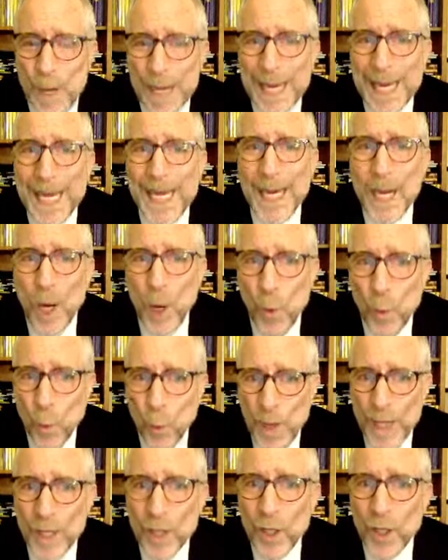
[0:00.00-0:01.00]
We
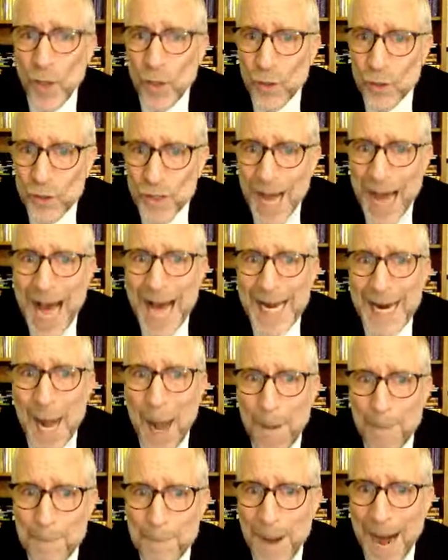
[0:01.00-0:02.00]
will
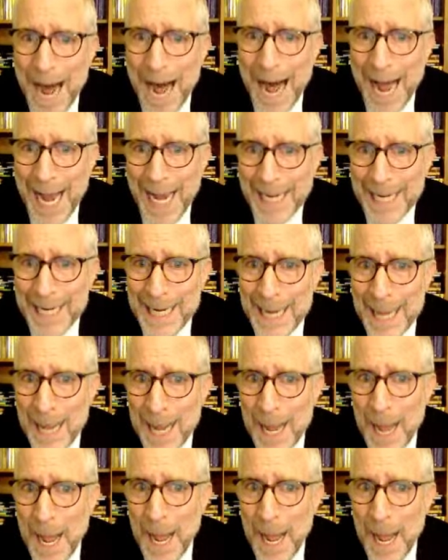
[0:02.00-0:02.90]
not abide